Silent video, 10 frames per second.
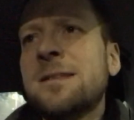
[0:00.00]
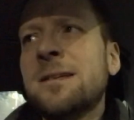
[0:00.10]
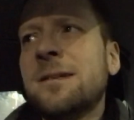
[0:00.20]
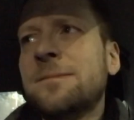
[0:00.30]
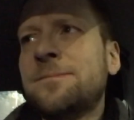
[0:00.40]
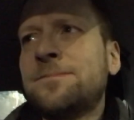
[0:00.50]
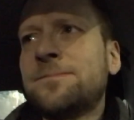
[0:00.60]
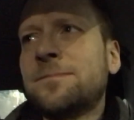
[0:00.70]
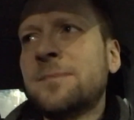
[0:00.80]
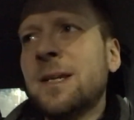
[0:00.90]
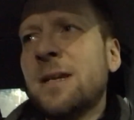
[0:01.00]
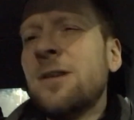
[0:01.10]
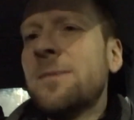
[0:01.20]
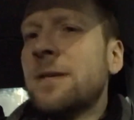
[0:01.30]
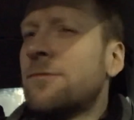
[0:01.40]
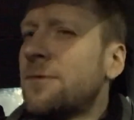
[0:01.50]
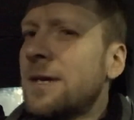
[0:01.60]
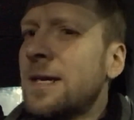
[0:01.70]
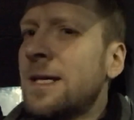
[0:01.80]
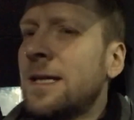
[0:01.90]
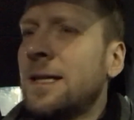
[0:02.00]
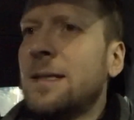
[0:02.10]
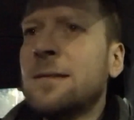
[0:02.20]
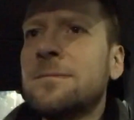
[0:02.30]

um, it could have been really